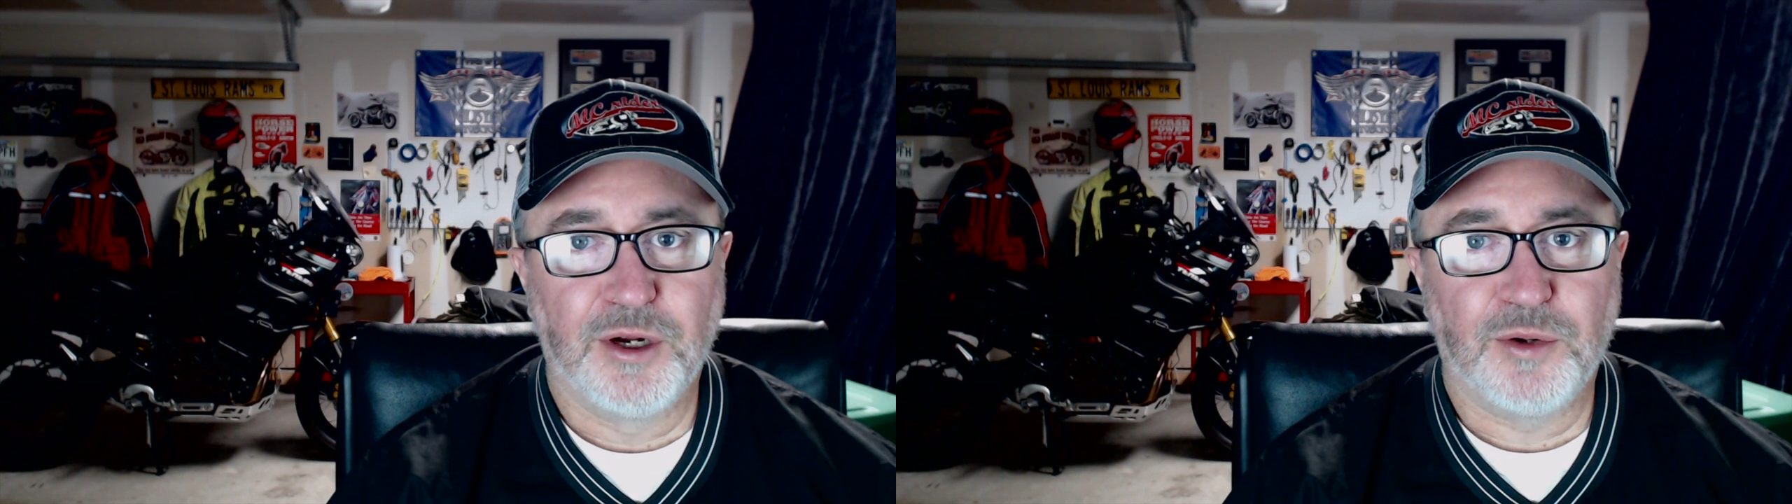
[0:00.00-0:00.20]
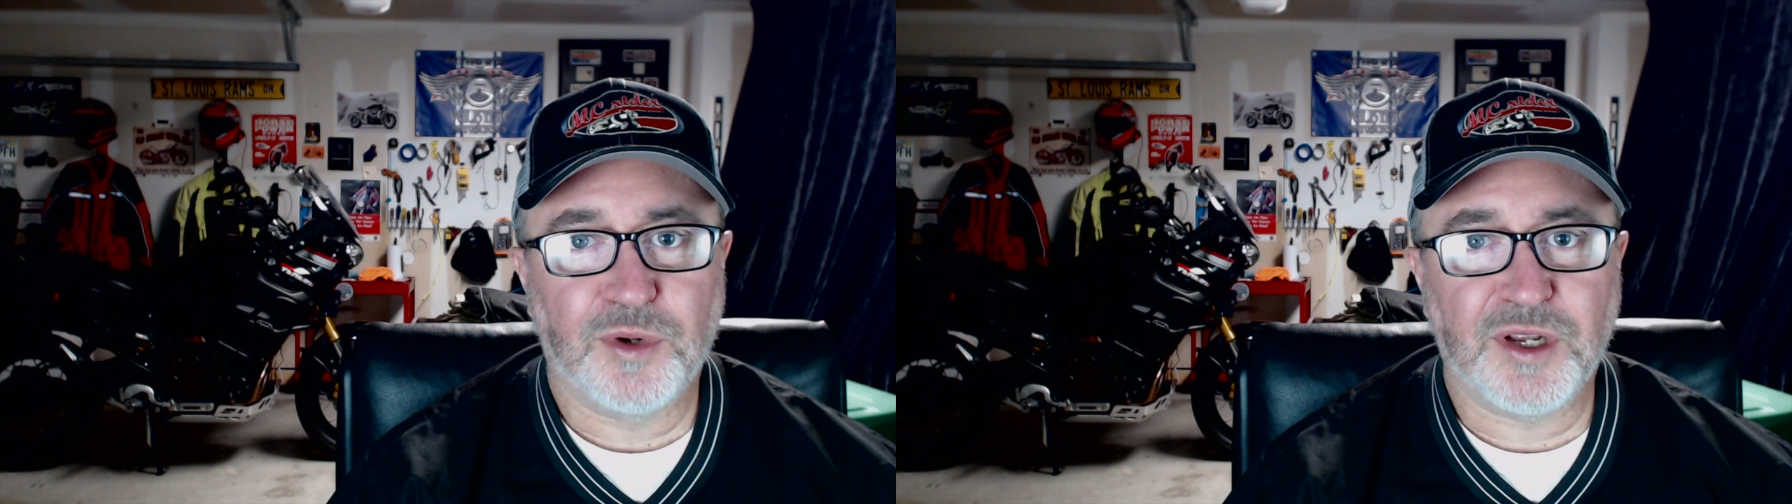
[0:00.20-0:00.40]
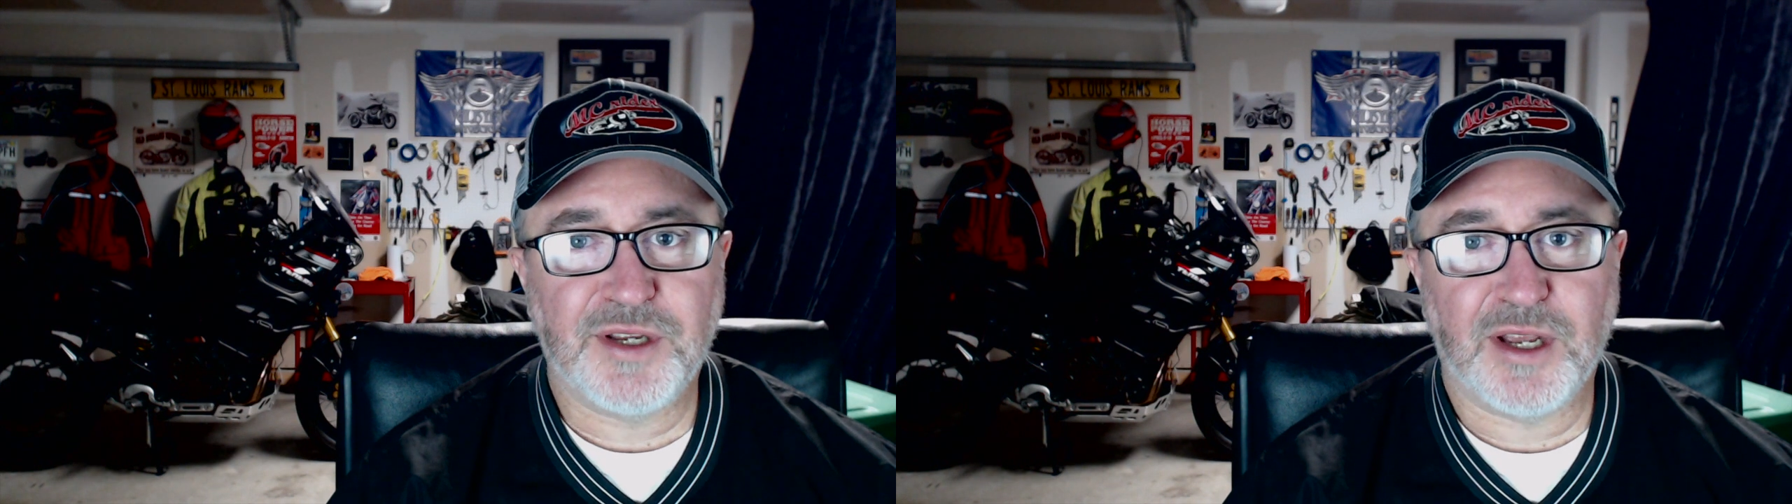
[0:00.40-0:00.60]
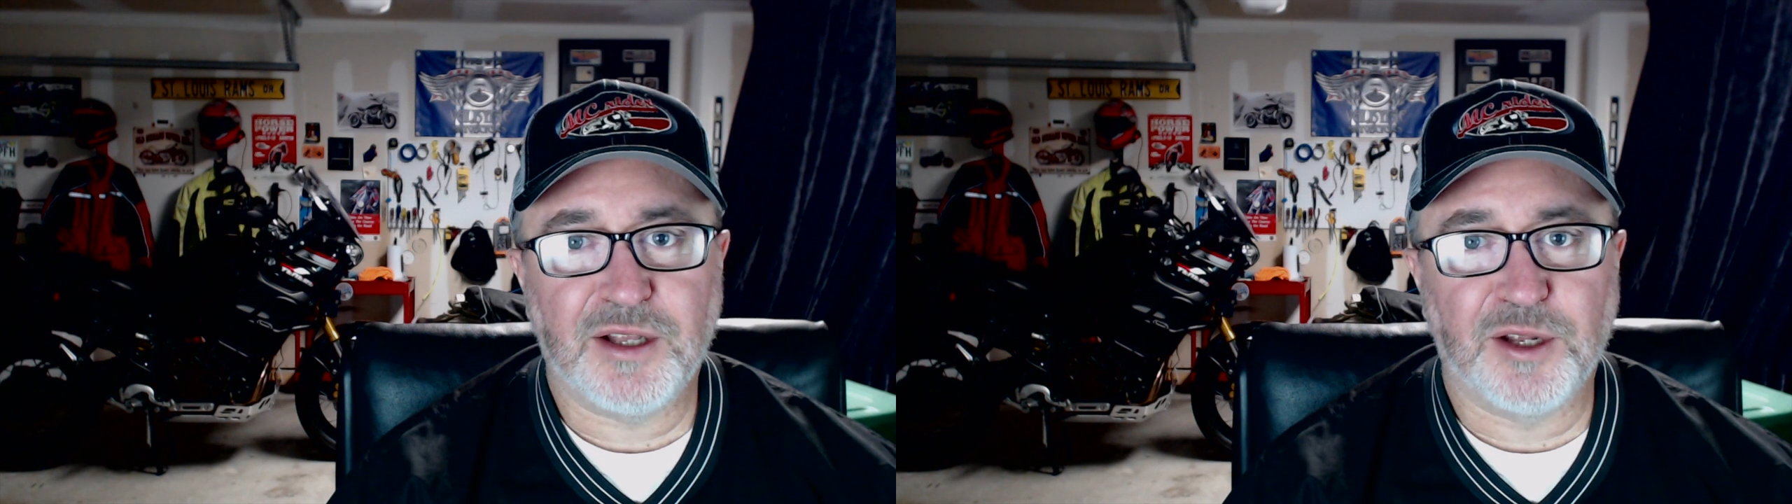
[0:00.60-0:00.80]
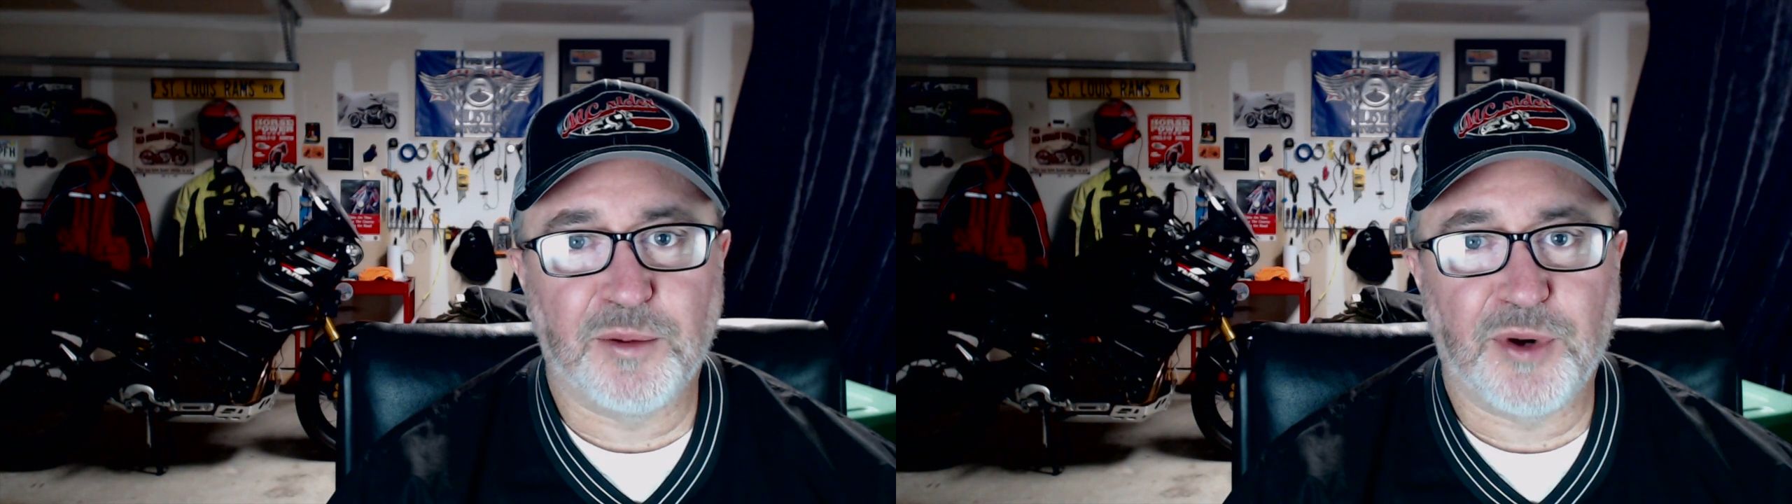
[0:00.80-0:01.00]
We're going to take
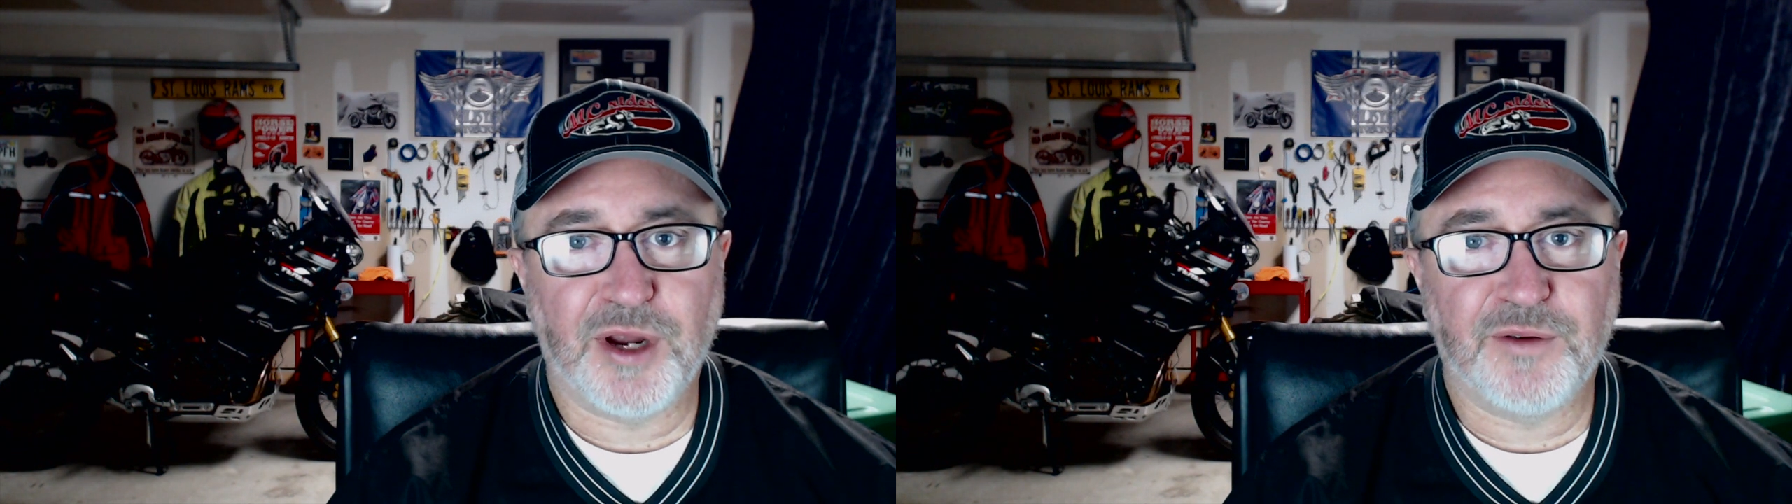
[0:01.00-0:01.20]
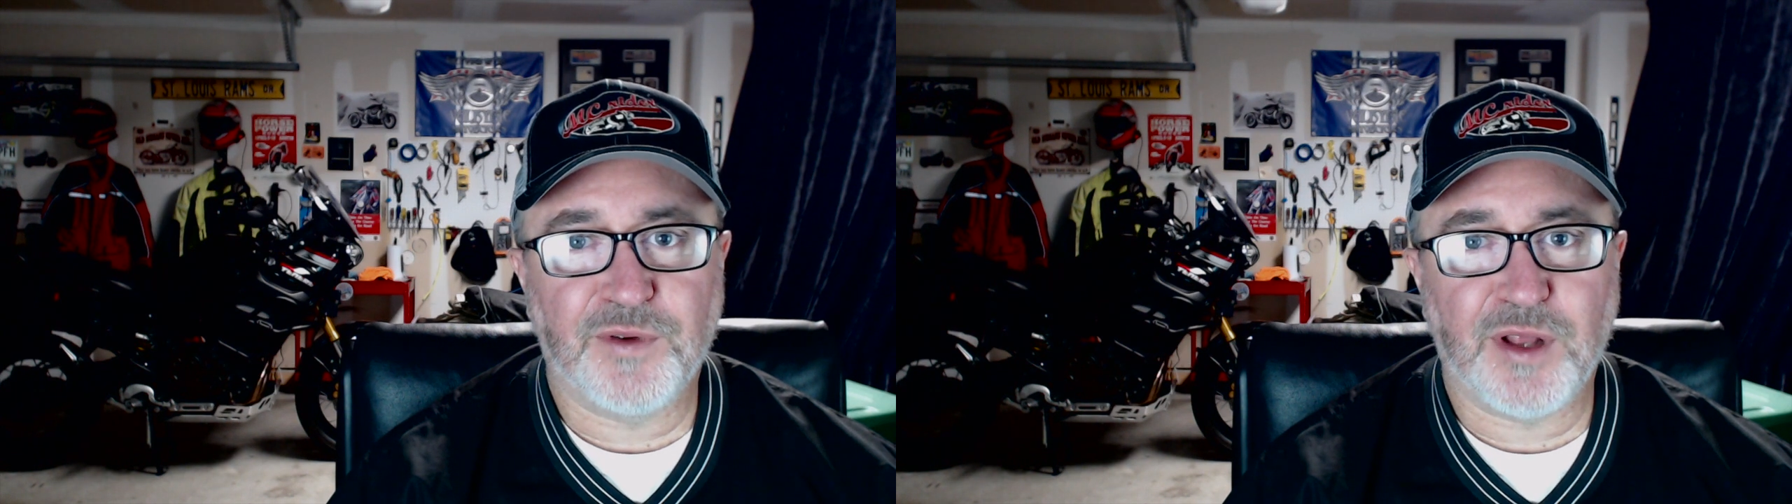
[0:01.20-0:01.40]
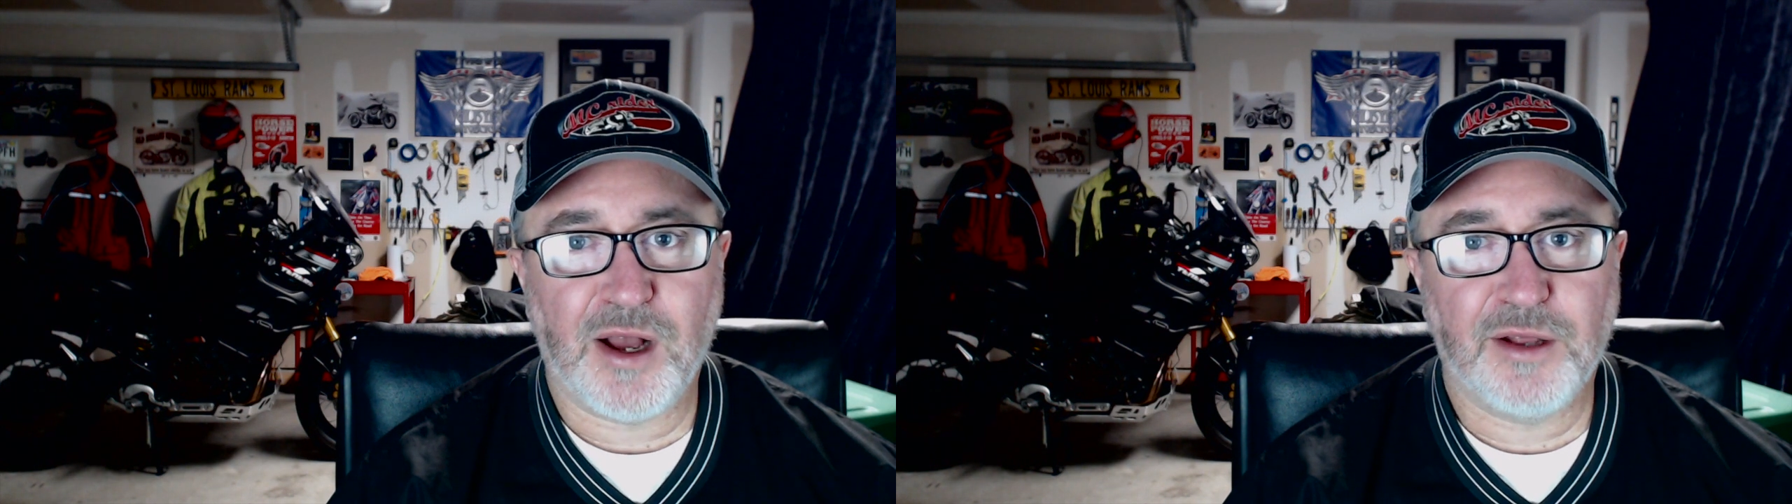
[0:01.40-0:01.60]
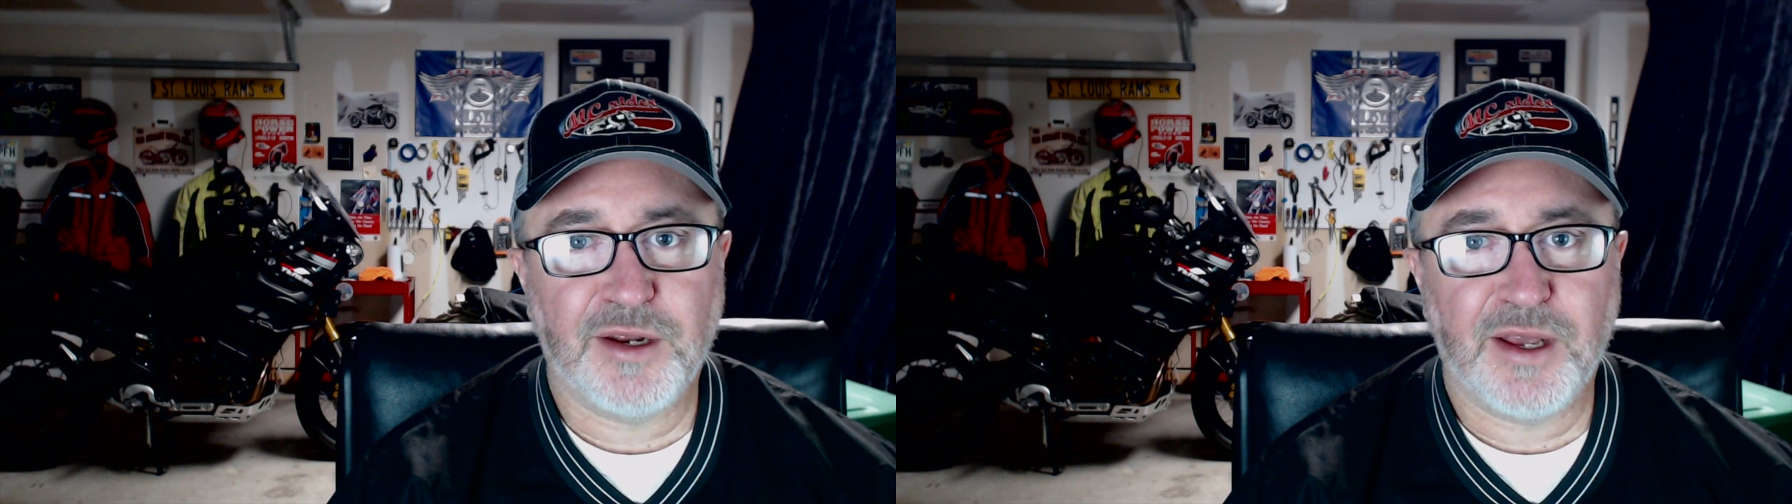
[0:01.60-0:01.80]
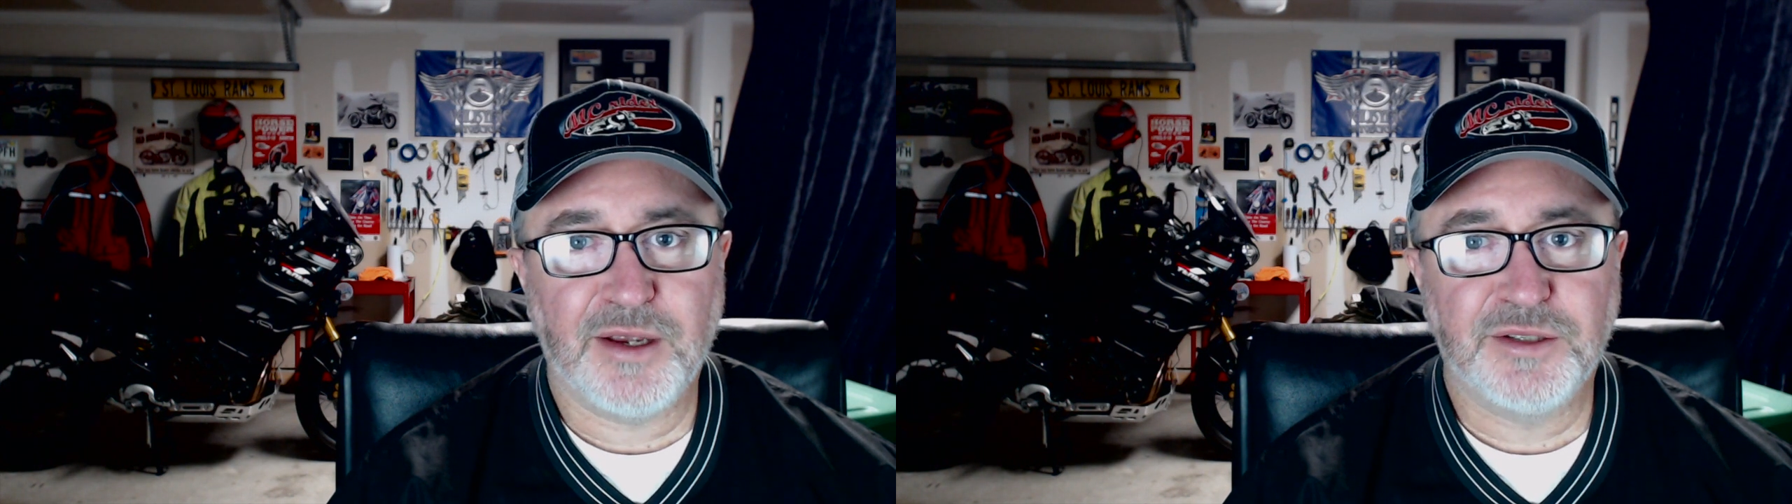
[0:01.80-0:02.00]
a little break for the
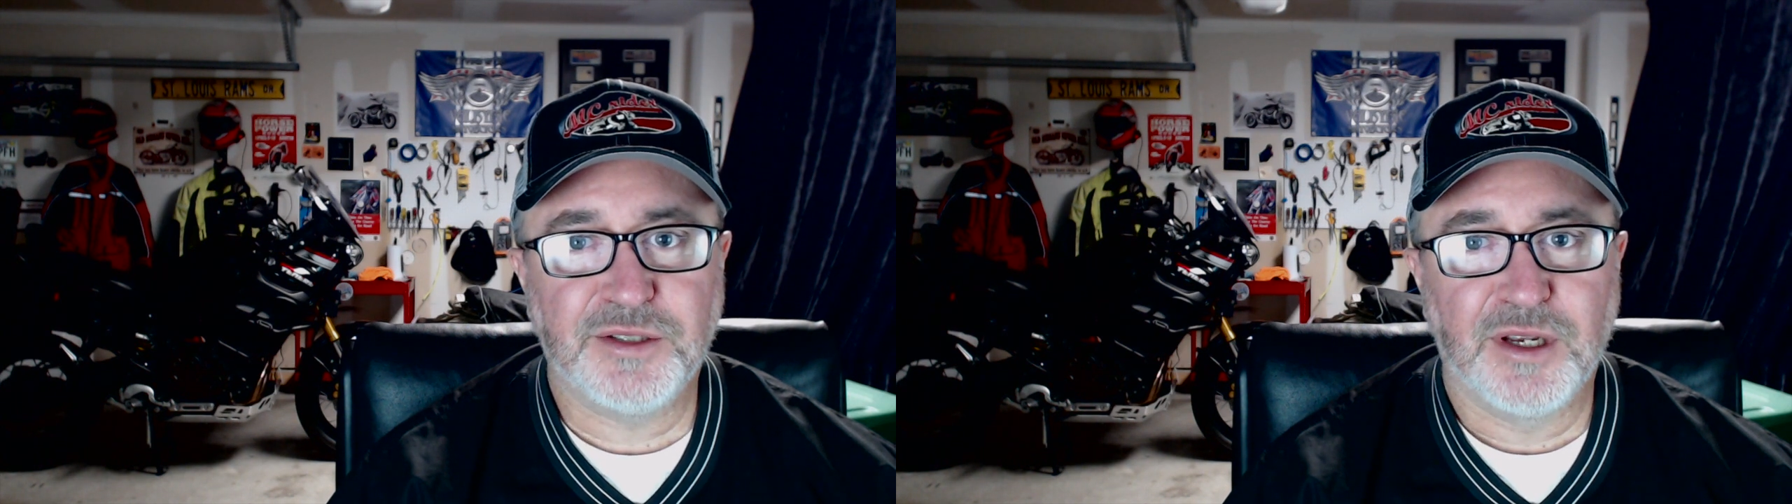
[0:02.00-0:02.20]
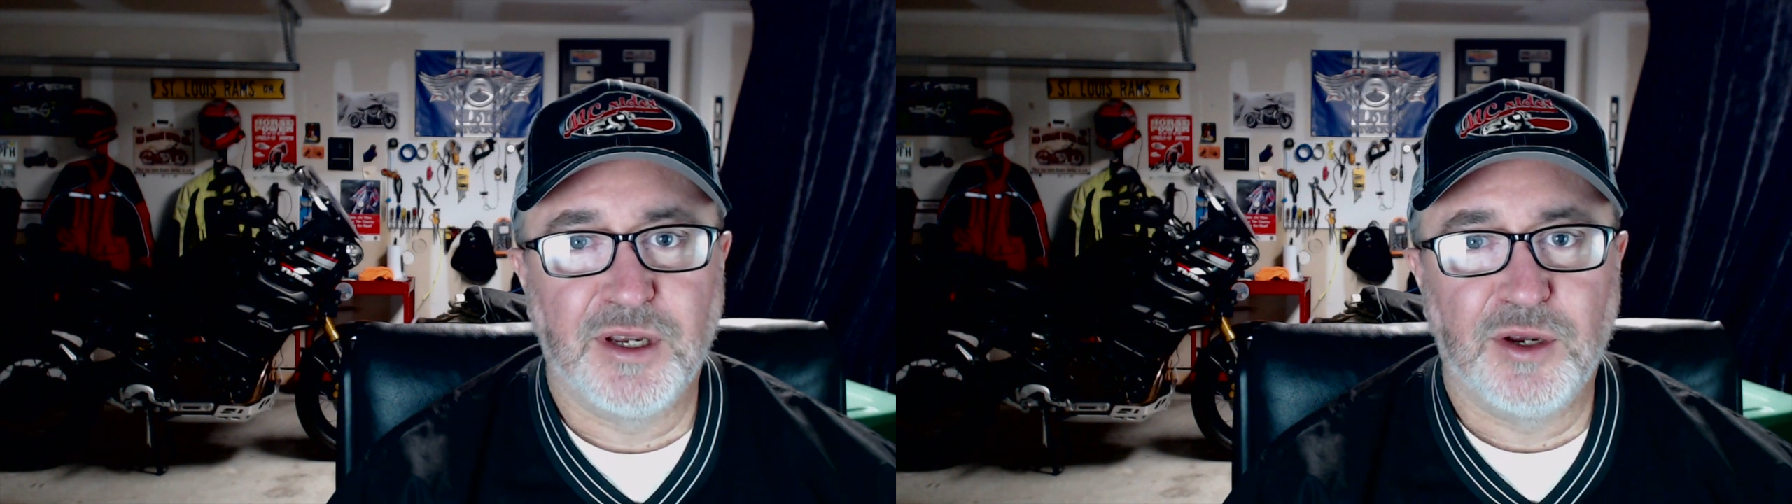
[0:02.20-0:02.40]
holidays.